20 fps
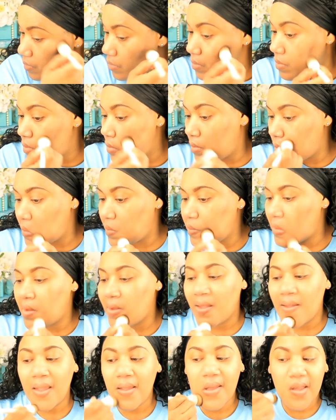you can see, I'm
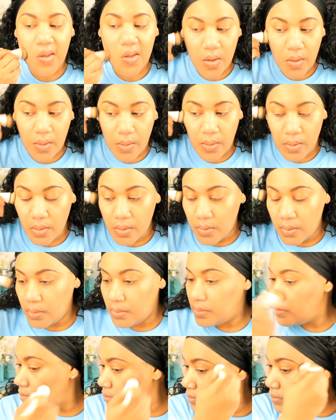going under the
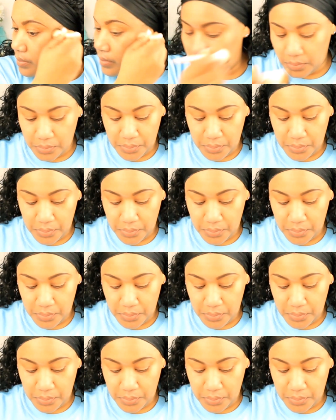eye.